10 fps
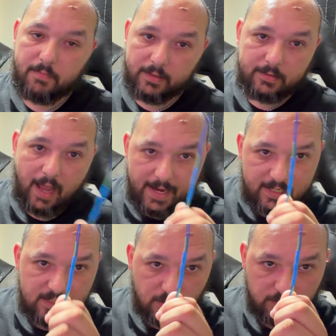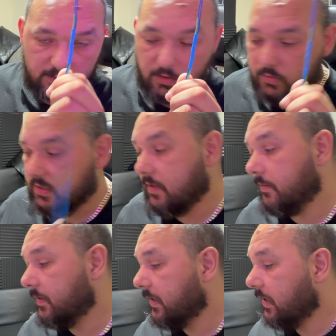but I did solder those in,
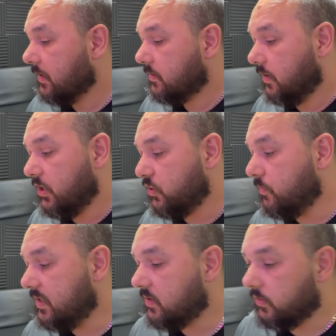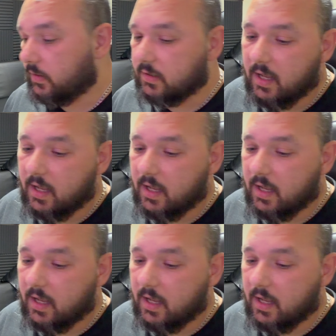so they should be soldered.